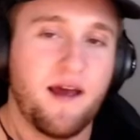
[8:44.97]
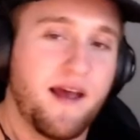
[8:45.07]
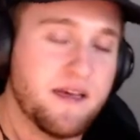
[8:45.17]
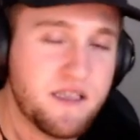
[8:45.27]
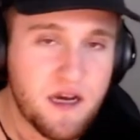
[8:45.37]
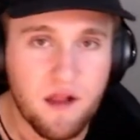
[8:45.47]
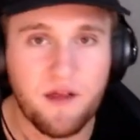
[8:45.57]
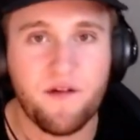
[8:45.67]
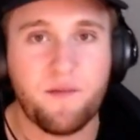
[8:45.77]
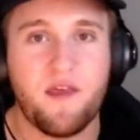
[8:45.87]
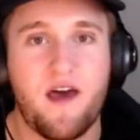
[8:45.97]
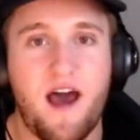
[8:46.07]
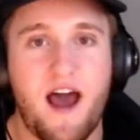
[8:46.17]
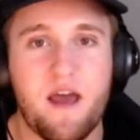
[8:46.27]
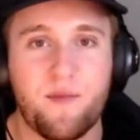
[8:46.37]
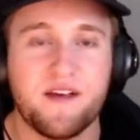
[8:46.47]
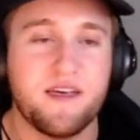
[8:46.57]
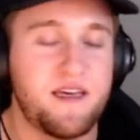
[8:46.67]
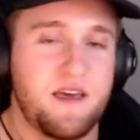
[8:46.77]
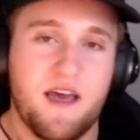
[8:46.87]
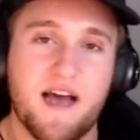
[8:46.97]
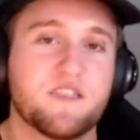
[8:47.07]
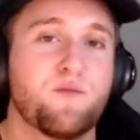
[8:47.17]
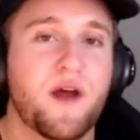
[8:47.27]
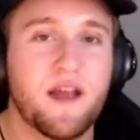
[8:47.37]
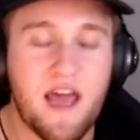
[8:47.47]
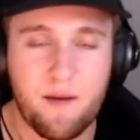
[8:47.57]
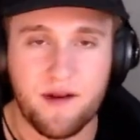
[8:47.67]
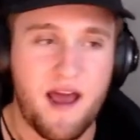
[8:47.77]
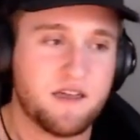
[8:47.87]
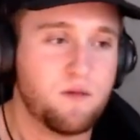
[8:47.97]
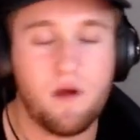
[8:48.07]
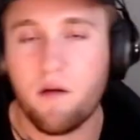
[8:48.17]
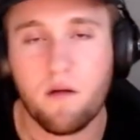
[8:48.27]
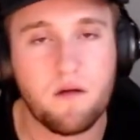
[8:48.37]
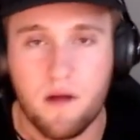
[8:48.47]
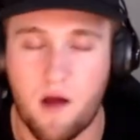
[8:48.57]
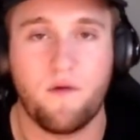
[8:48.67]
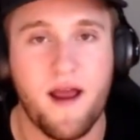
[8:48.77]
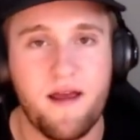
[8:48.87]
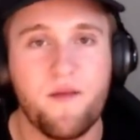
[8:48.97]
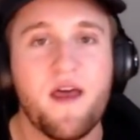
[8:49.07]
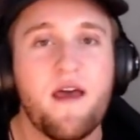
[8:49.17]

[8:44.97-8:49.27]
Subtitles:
Is he going to live up to the hype? He hasn't played a game in X, blah, blah, blah, right?